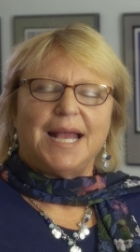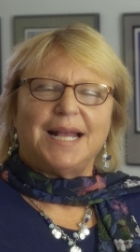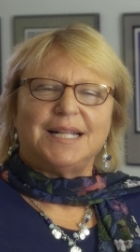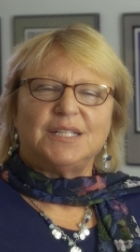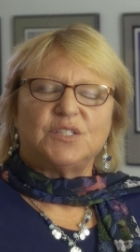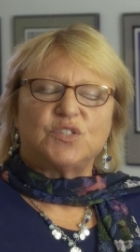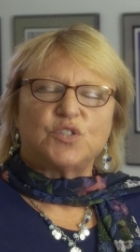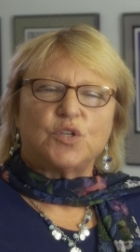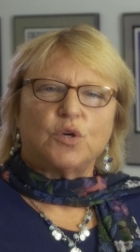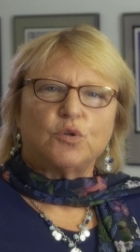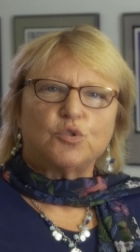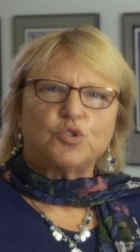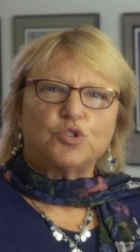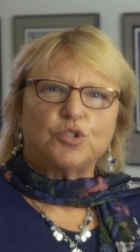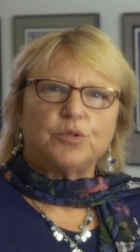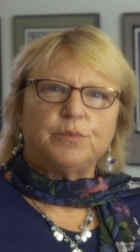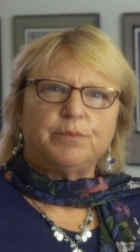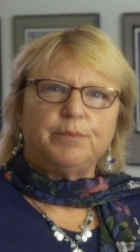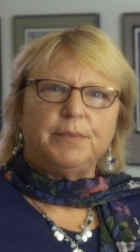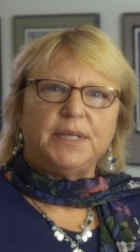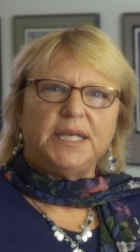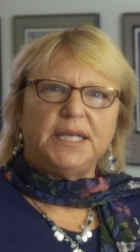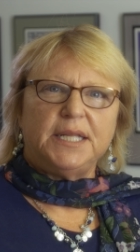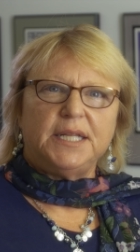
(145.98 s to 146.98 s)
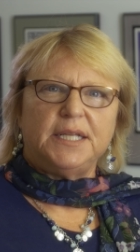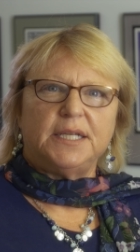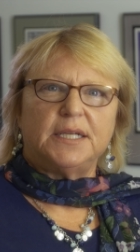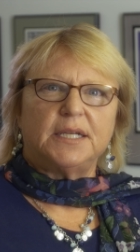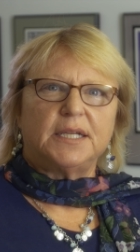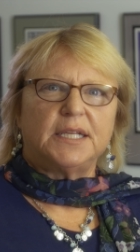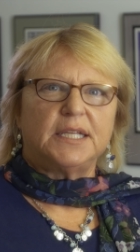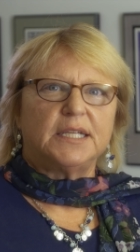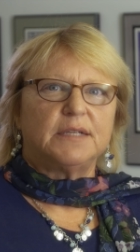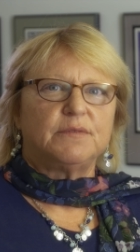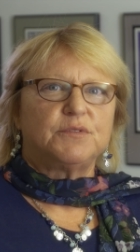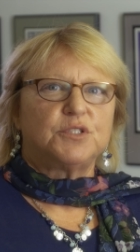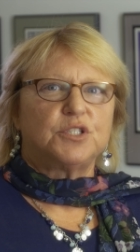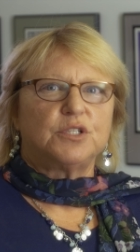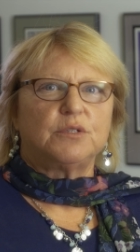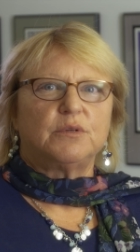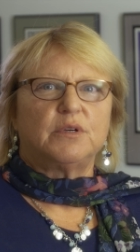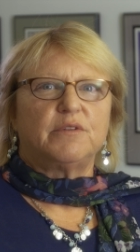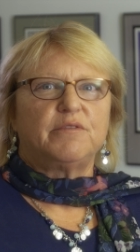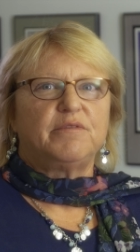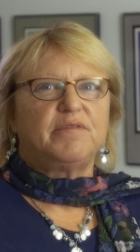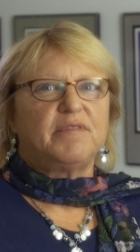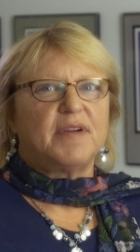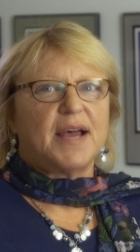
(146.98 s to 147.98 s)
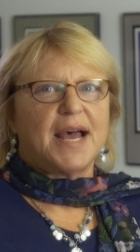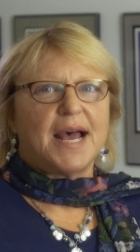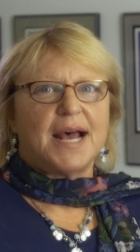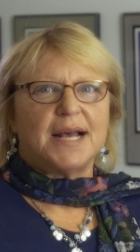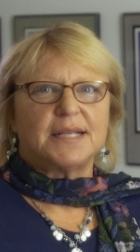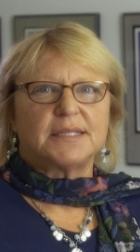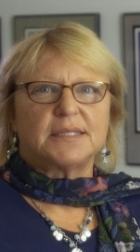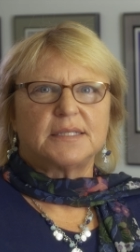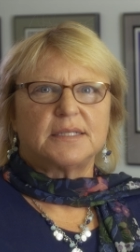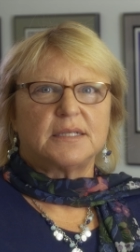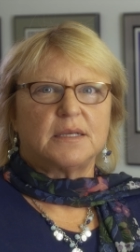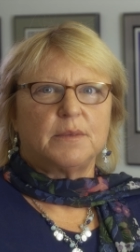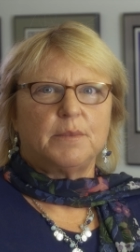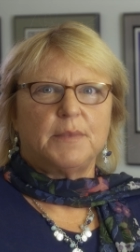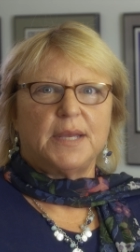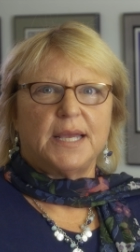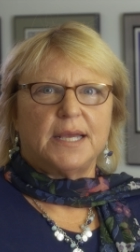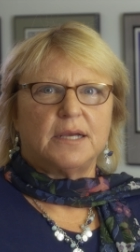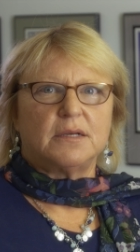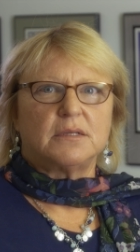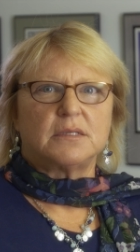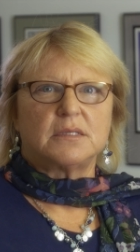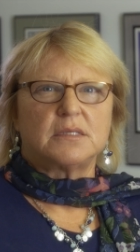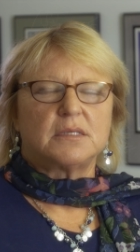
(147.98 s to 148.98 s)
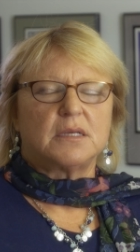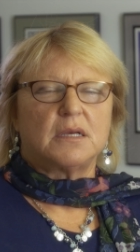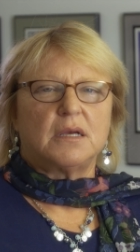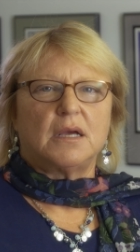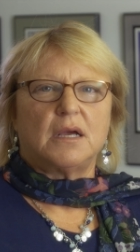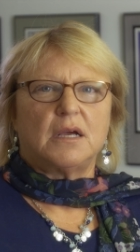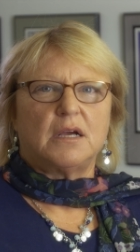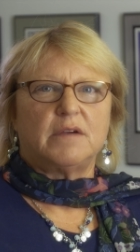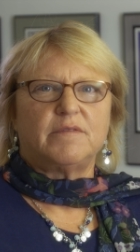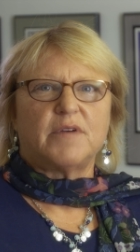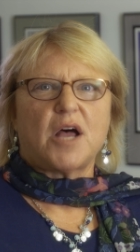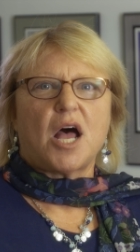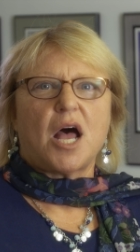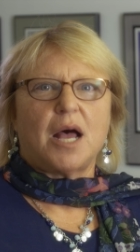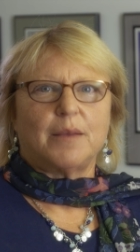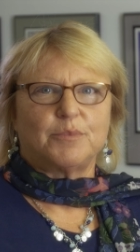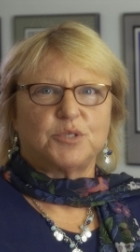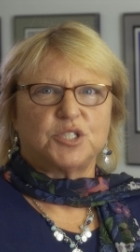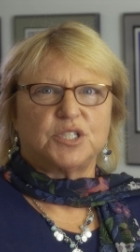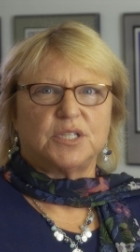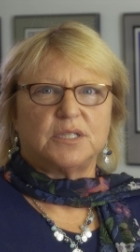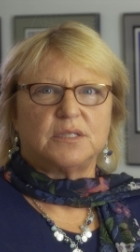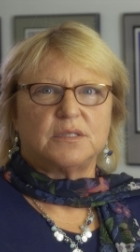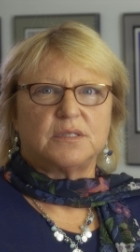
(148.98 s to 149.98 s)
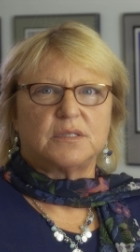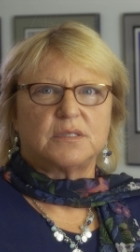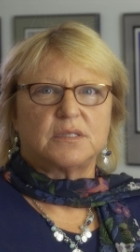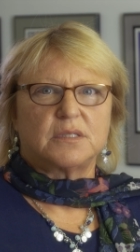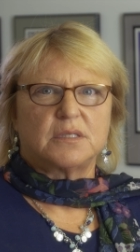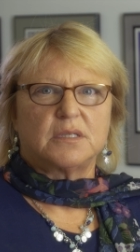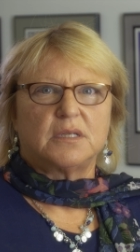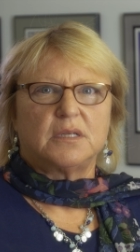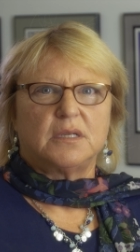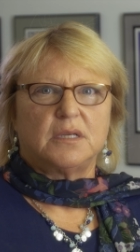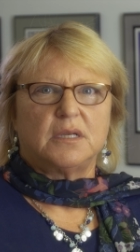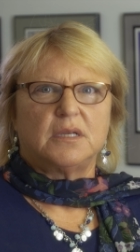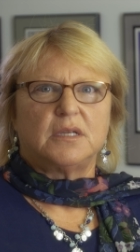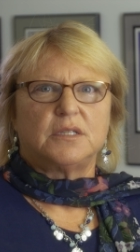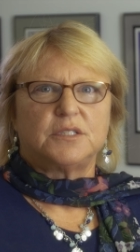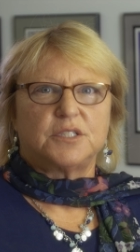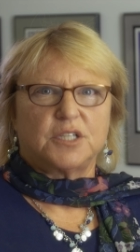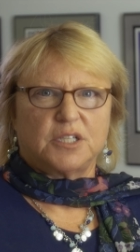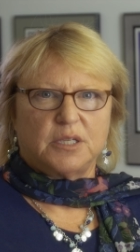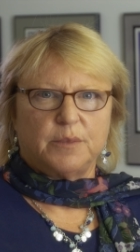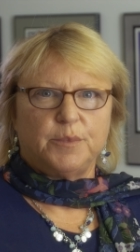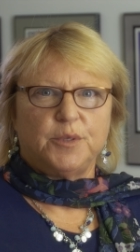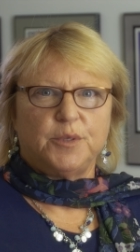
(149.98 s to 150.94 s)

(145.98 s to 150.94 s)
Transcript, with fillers: And social media gives you a vast amount of options to